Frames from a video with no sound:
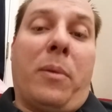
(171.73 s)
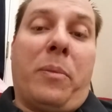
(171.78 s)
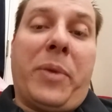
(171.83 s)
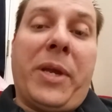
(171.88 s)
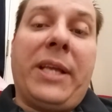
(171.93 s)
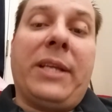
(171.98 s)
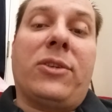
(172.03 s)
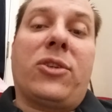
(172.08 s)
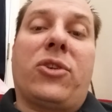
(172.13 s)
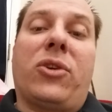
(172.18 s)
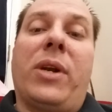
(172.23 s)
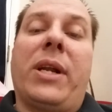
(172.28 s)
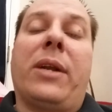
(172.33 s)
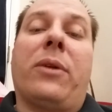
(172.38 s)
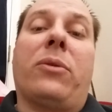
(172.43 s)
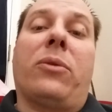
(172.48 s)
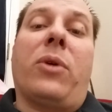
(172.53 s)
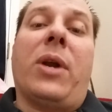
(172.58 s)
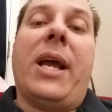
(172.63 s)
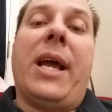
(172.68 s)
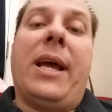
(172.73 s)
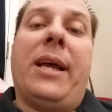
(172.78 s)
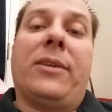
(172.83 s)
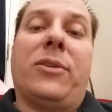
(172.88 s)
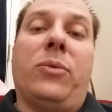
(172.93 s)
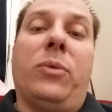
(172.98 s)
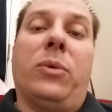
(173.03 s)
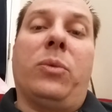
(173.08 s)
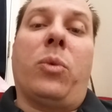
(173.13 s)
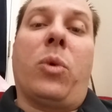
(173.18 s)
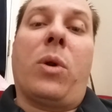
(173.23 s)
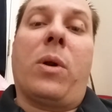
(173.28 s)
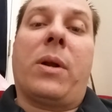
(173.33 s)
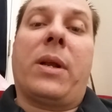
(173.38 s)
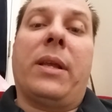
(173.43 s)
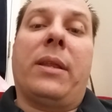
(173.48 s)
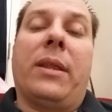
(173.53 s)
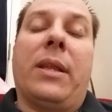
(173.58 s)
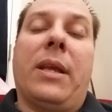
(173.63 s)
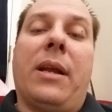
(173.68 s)
or pink streaked wrasse would
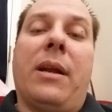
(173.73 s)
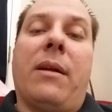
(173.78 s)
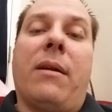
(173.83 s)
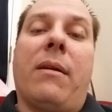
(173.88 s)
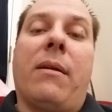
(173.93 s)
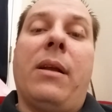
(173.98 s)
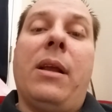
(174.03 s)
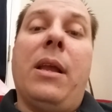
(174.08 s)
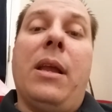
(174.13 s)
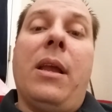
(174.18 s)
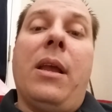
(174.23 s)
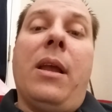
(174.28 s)
work in there.